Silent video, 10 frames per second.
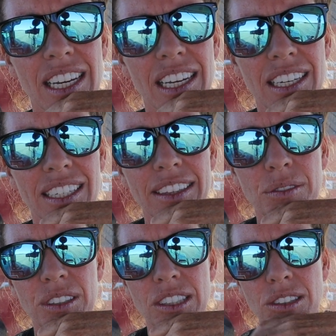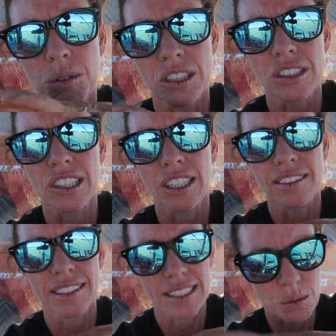in the fields, which is good.
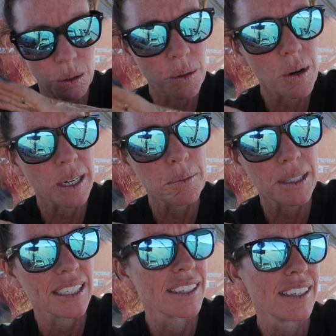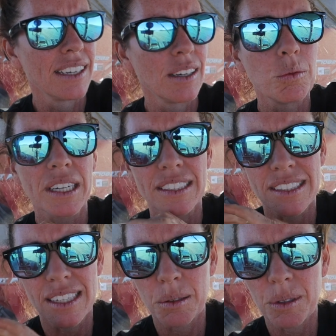That's where we want to be. We can
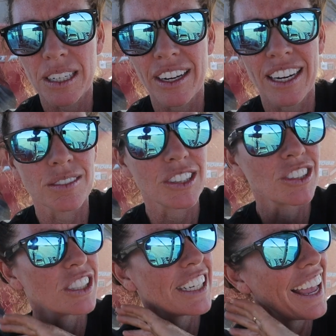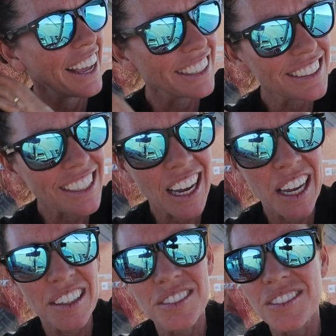celebrate our anniversary
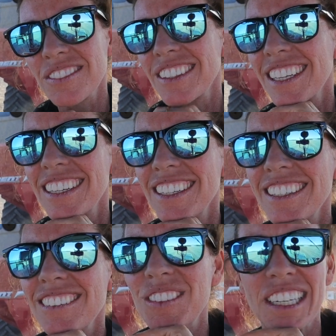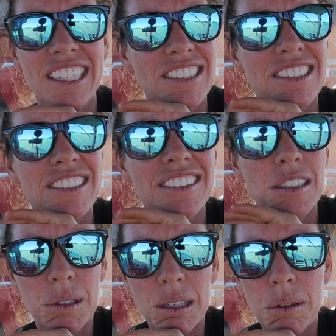anytime because
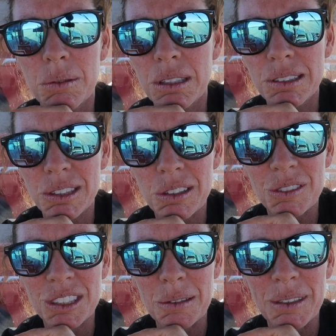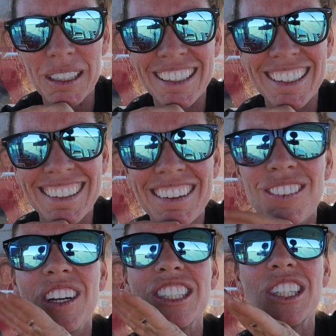typically what we do is go out for supper.
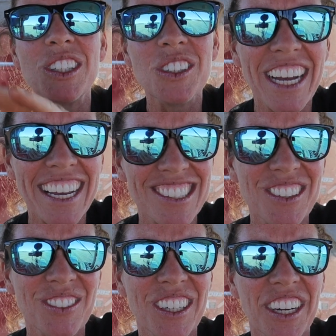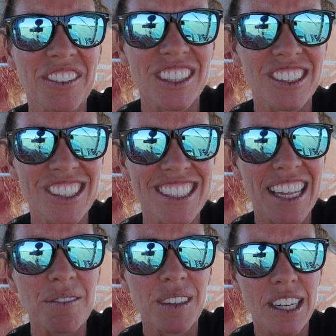What do you guys do for your anniversaries?
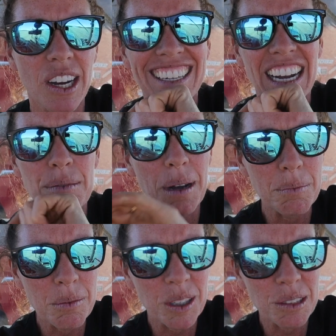Let me know. I might be more